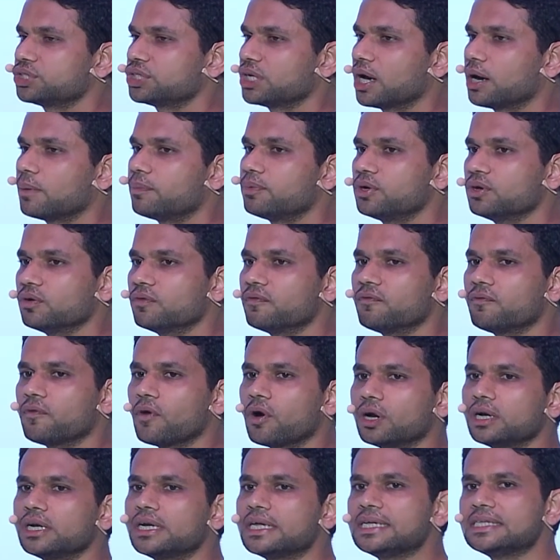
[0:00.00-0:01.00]
to the native
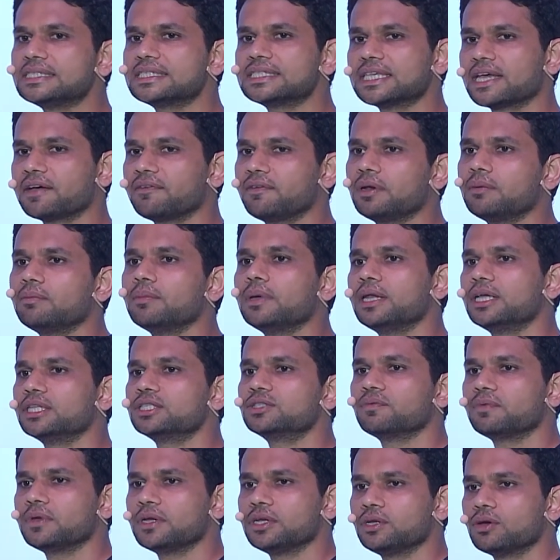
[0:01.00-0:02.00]
experience or the
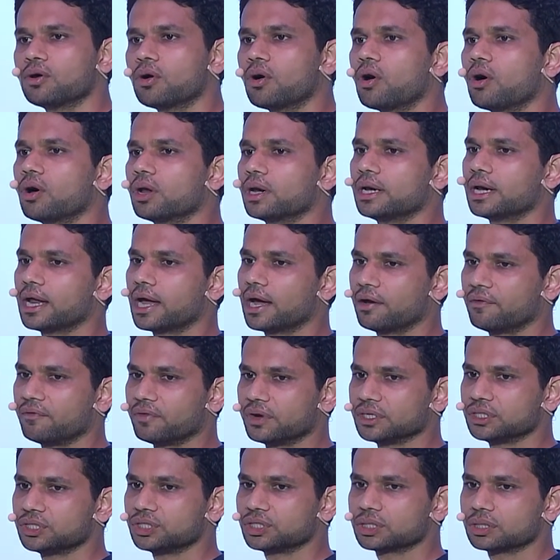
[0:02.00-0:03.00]
Instant App that they built.
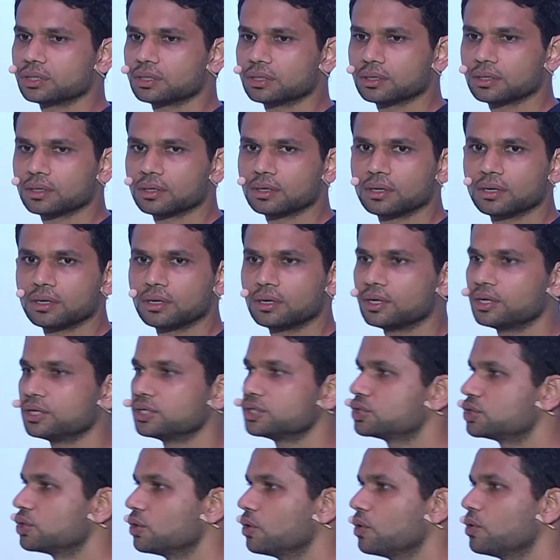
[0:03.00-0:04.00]
and
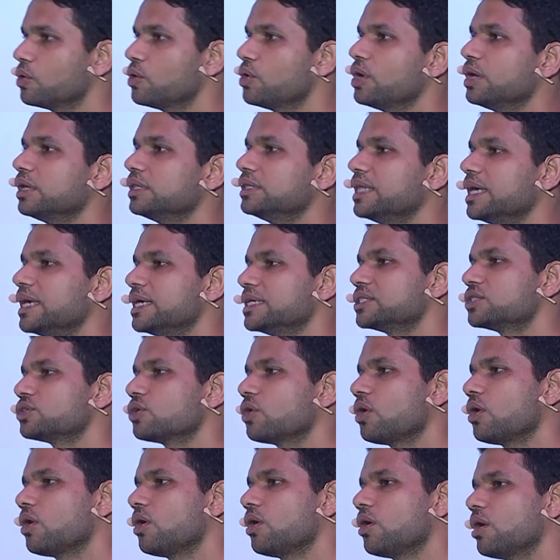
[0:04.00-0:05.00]
started to see that
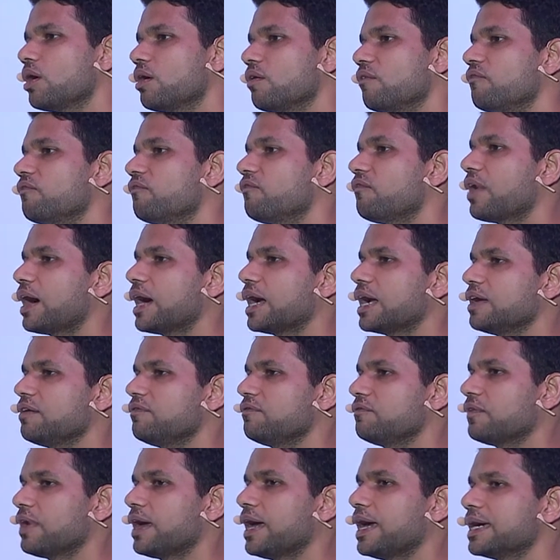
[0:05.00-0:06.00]
the users'
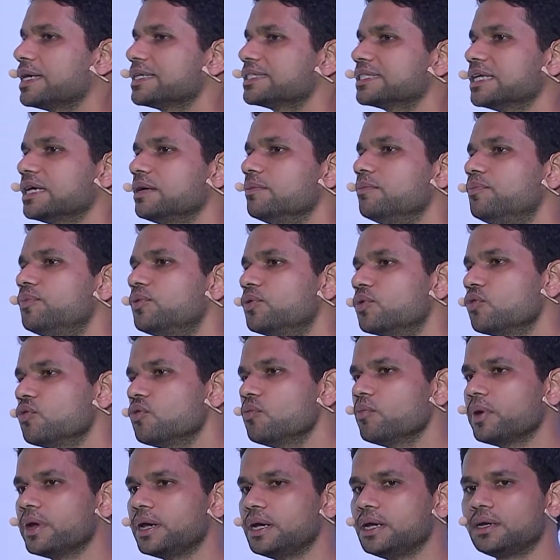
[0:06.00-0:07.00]
engagement and
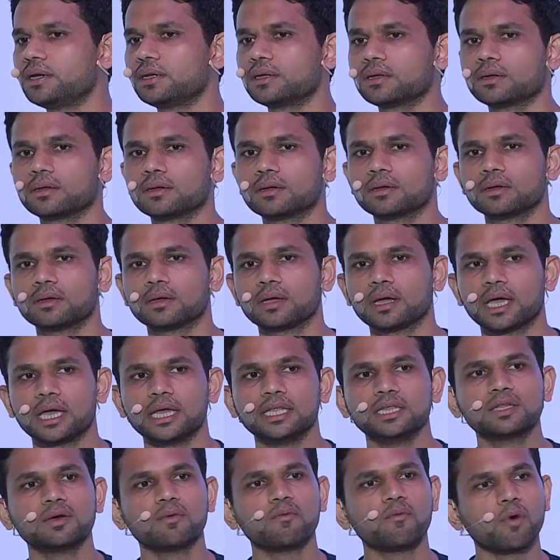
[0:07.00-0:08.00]
purchases
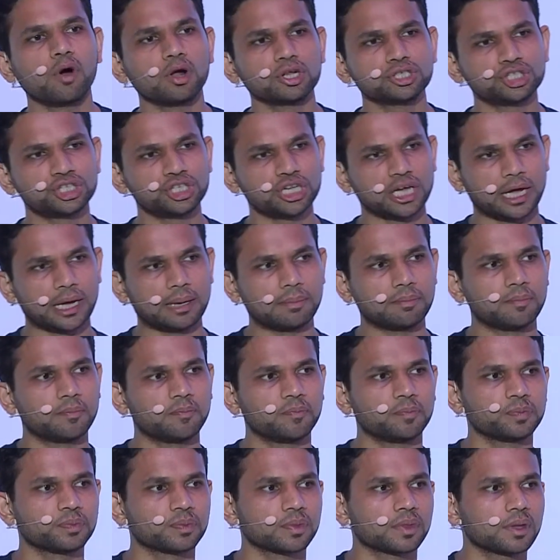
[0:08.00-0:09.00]
really
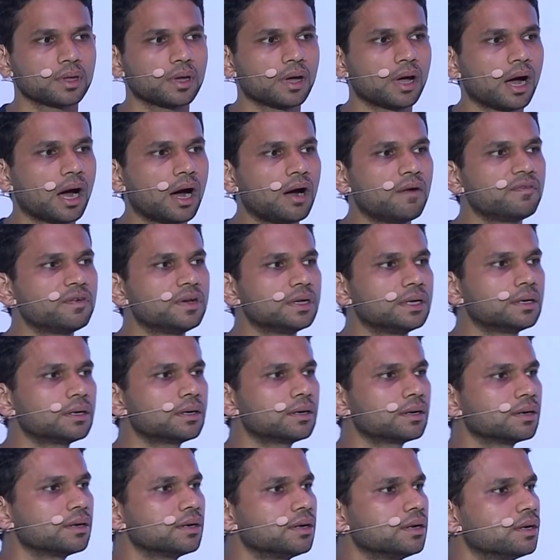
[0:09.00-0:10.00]
improved by up to
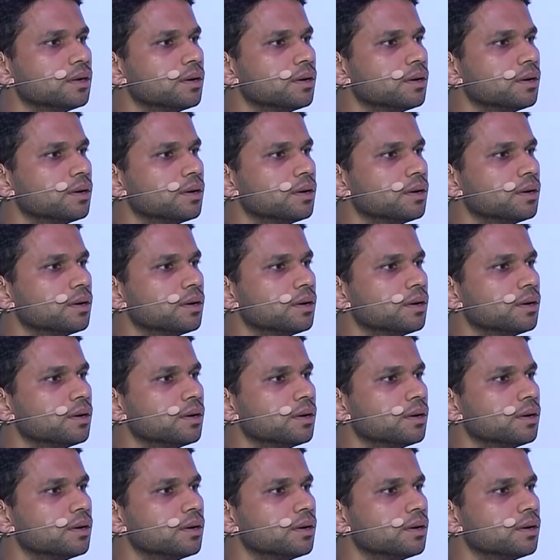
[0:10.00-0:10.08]
27%.